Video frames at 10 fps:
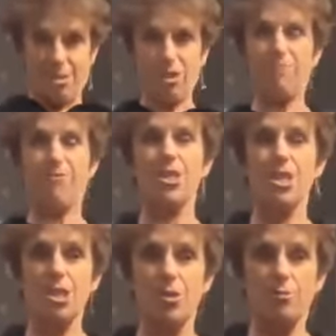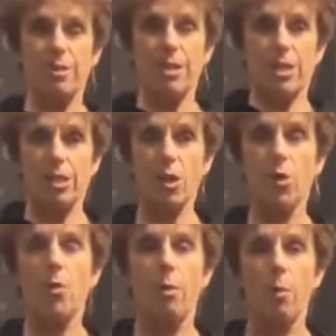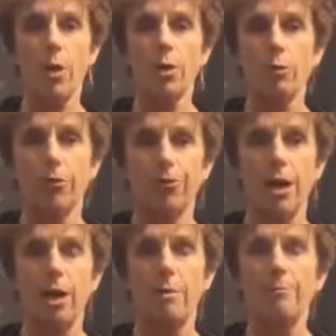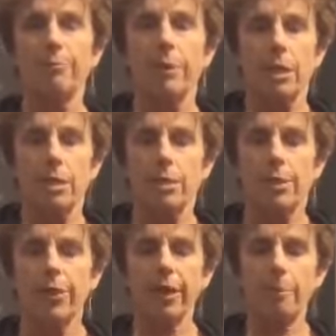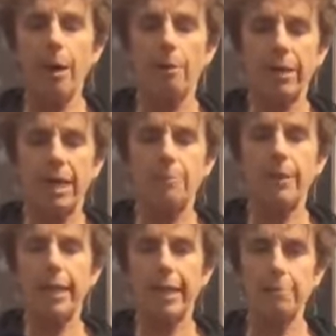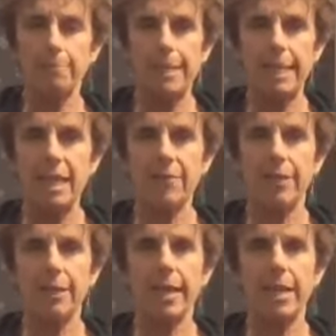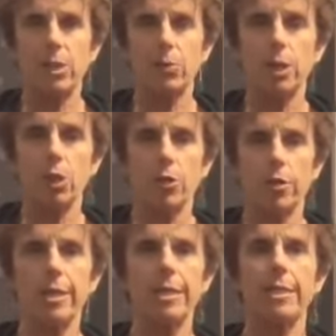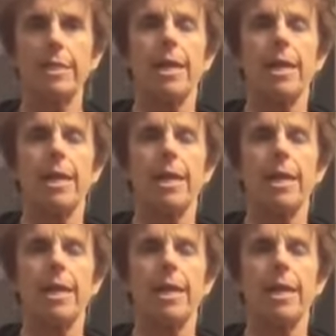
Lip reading: Good for you. So I want you to think about keeping the hips even as we do this.